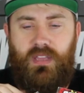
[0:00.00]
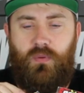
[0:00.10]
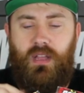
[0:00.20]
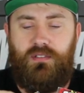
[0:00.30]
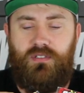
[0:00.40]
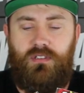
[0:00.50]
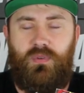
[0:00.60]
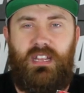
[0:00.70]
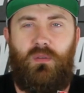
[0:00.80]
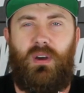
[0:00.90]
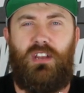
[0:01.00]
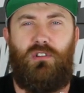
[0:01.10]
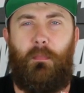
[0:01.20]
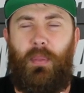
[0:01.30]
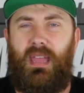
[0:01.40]
And we also knew we didn't want to
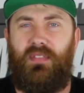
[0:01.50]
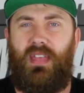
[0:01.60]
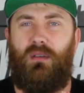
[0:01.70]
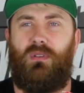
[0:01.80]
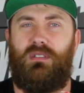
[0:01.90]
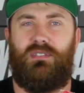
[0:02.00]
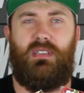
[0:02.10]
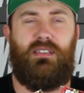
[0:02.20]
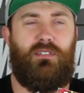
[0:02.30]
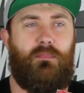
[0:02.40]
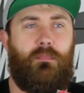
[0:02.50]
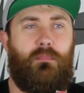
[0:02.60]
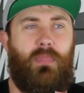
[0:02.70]
do a pin that was either